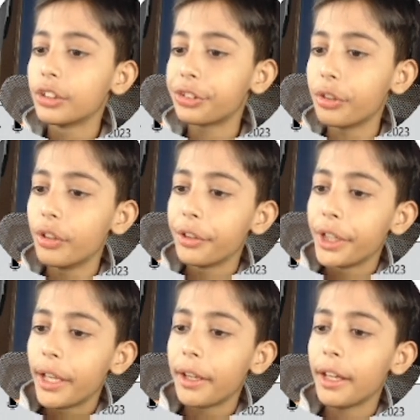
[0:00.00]
So
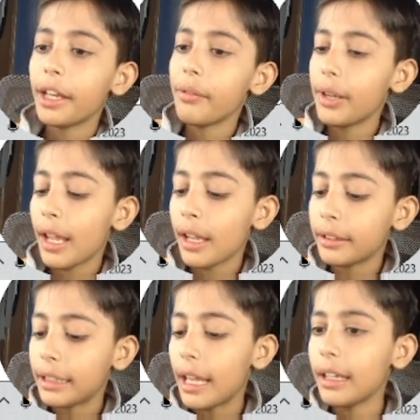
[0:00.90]
here I will
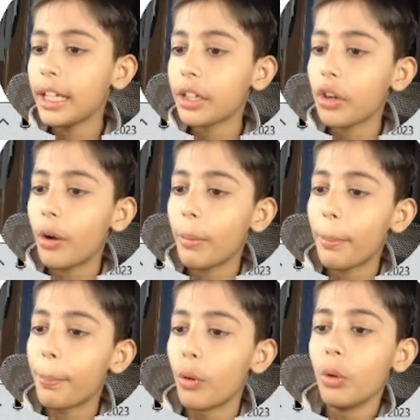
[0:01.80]
italic
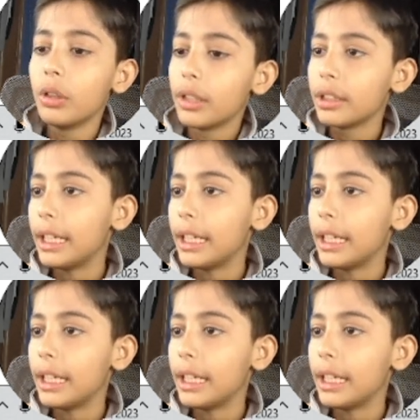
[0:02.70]
comma bold.